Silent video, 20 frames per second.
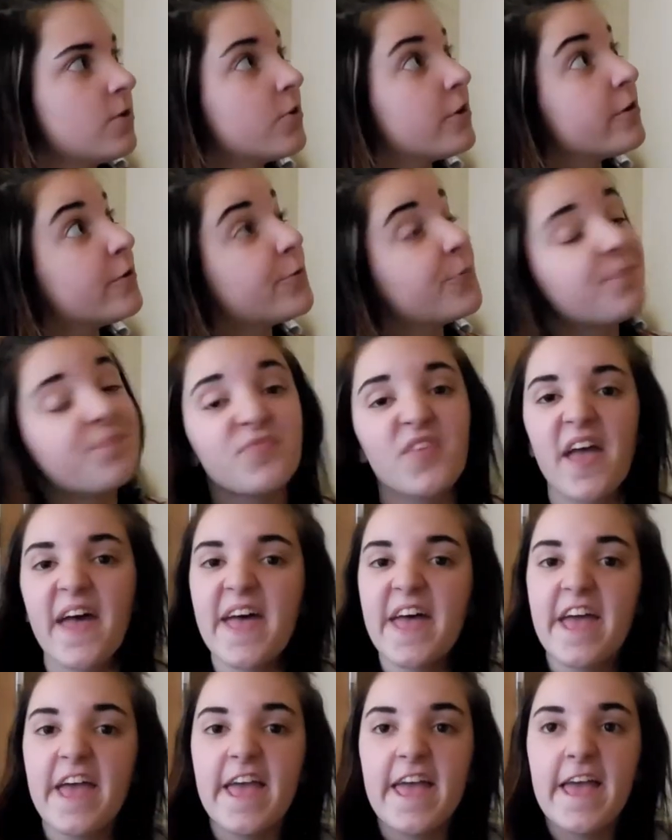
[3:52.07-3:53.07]
And
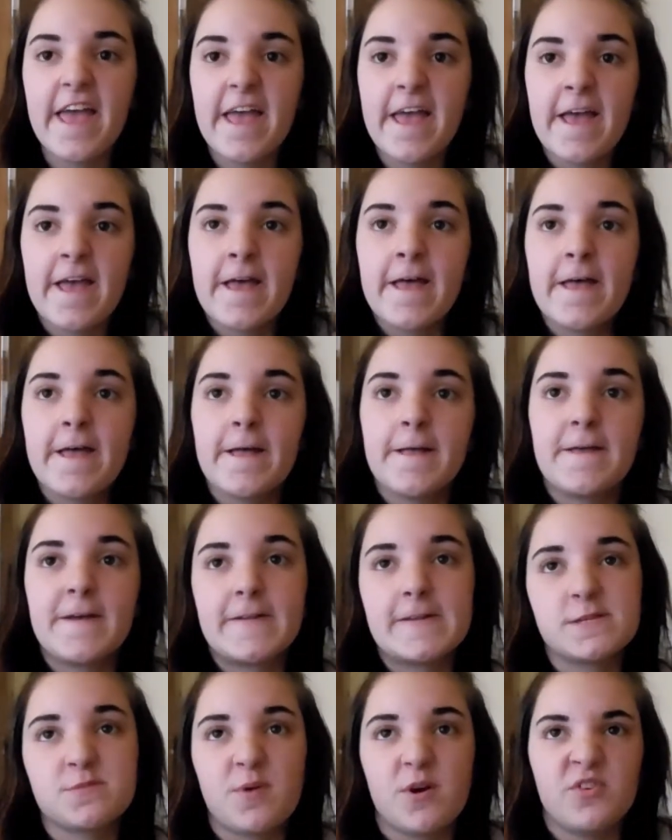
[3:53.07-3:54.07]

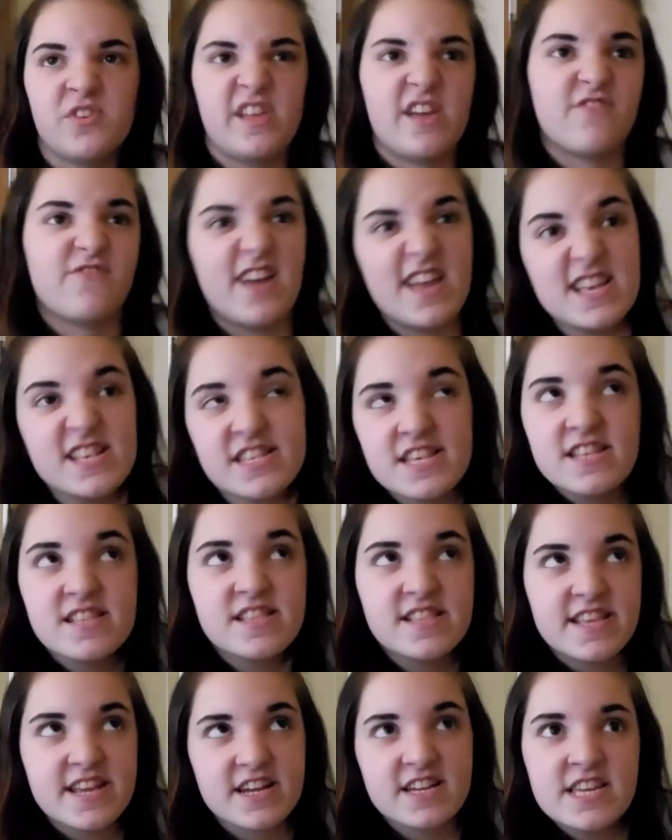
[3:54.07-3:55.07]
he's probably like, why is
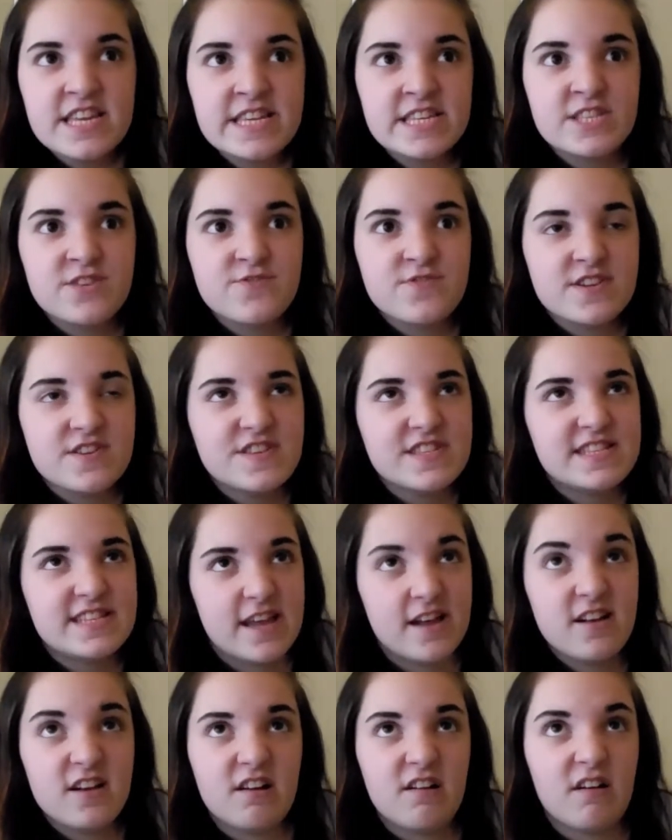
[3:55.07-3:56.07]
he talking to
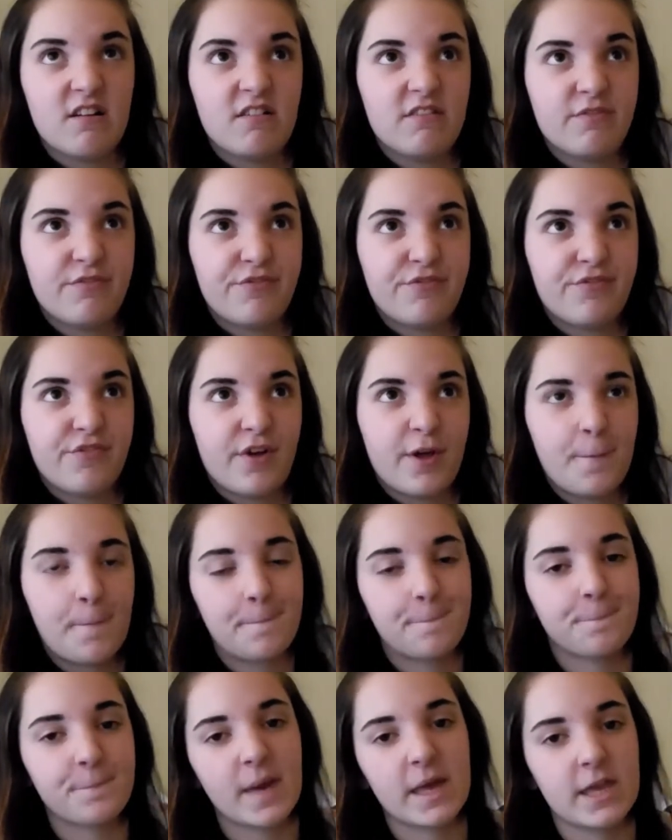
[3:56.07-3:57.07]
yourself?
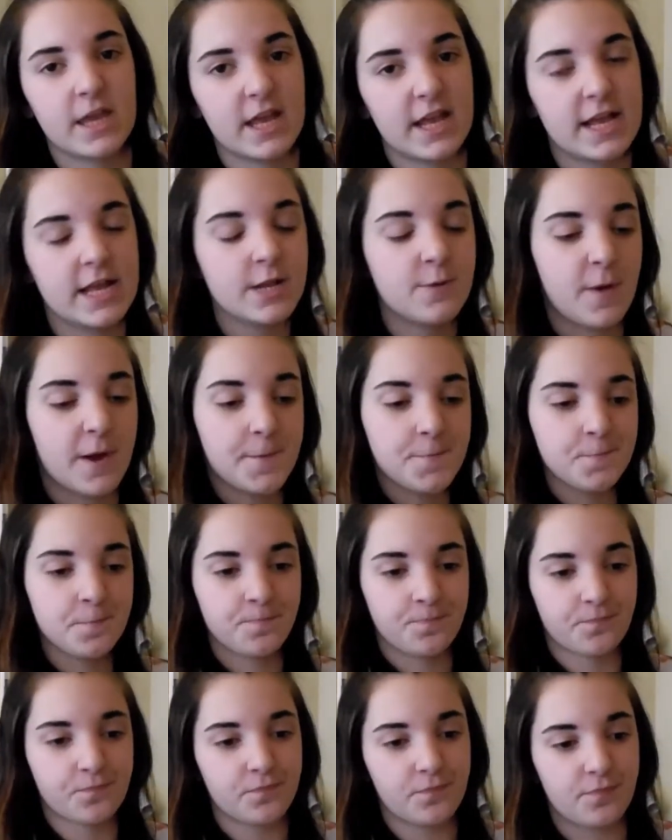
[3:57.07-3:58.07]

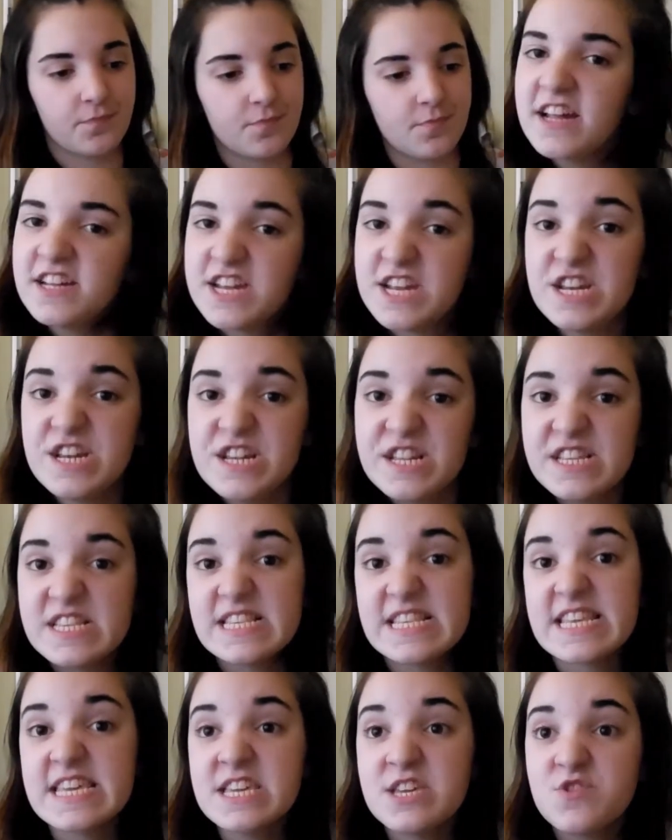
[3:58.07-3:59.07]
Anyway, I didn't
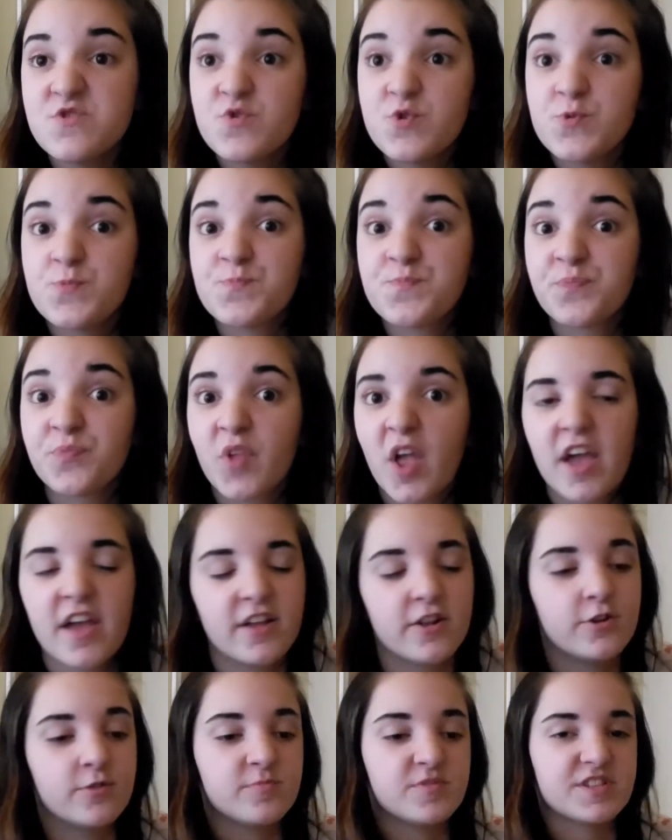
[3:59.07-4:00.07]
see you.
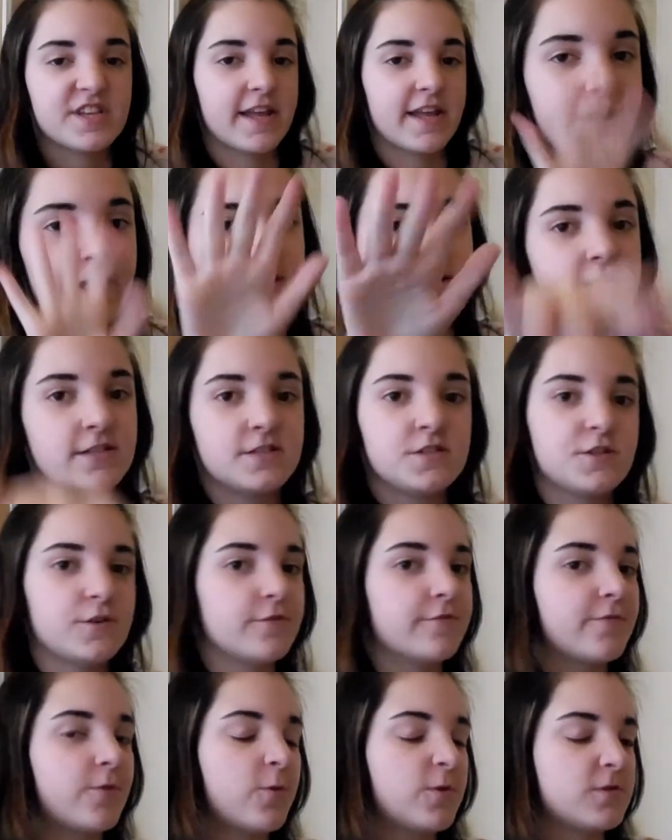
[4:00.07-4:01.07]
No, kidding, I did see
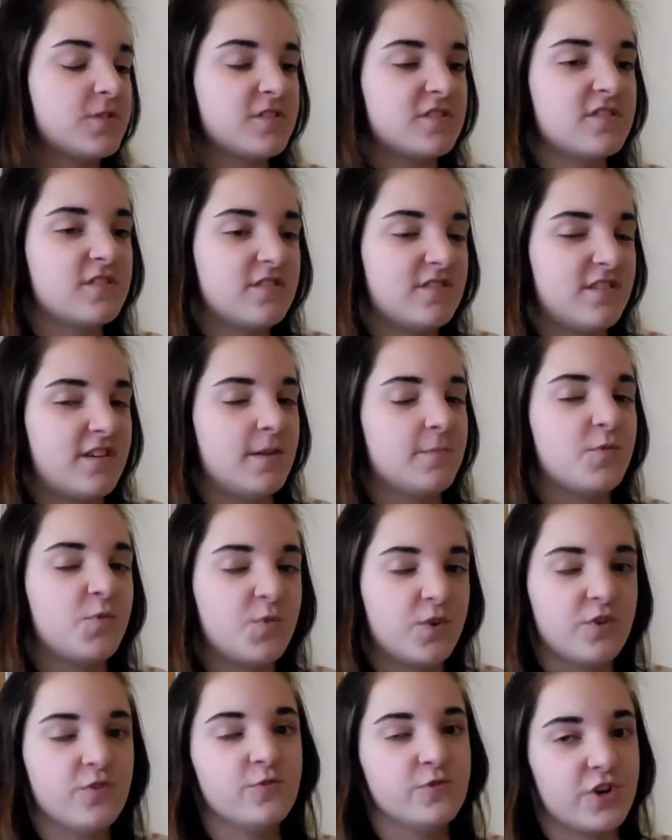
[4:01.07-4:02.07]
you, of course. I'm
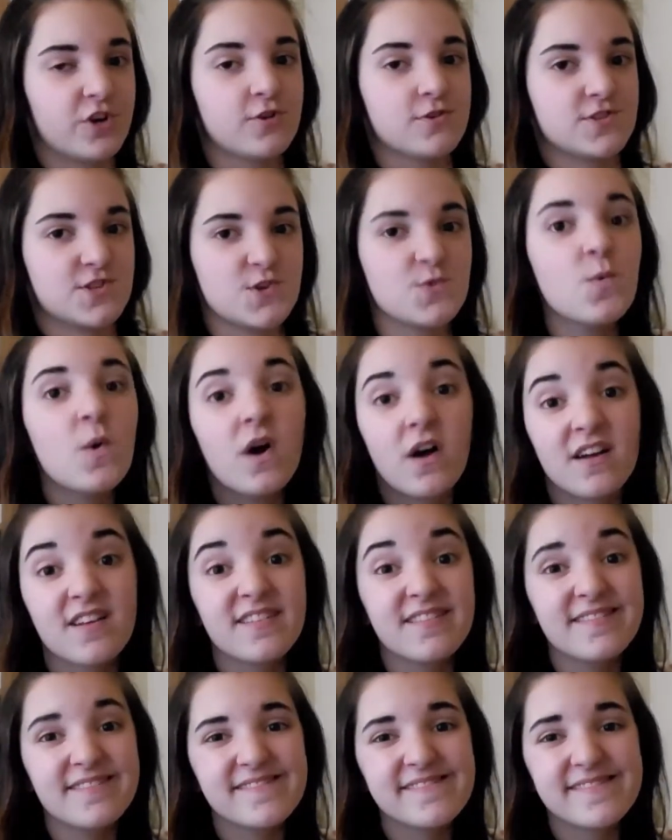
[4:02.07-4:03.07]
the one who turned you
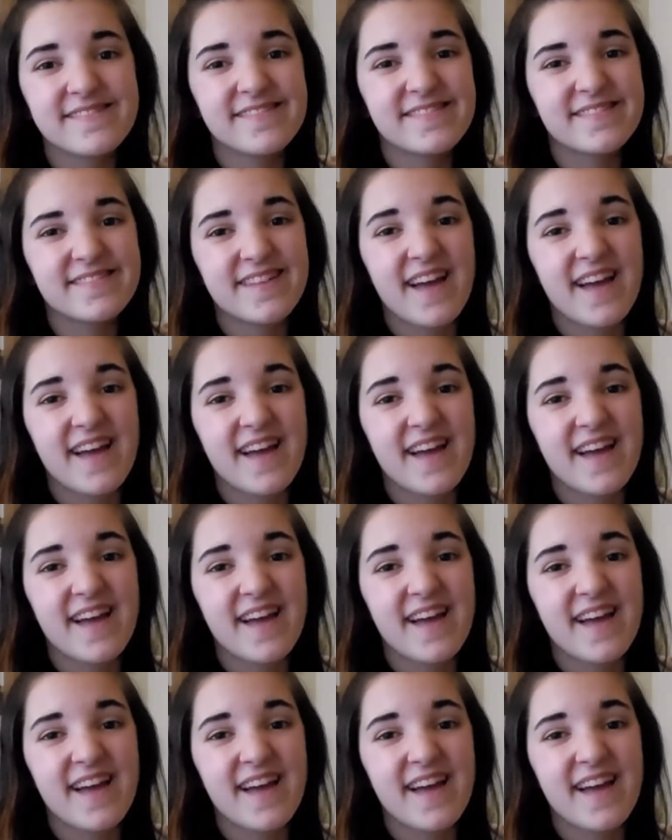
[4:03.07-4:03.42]
on.